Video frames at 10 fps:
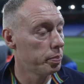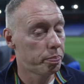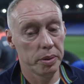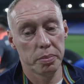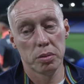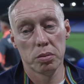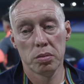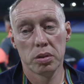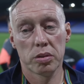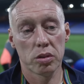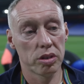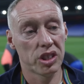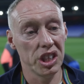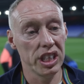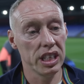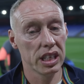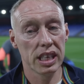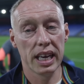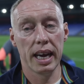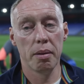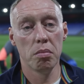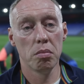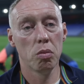people will sort of see how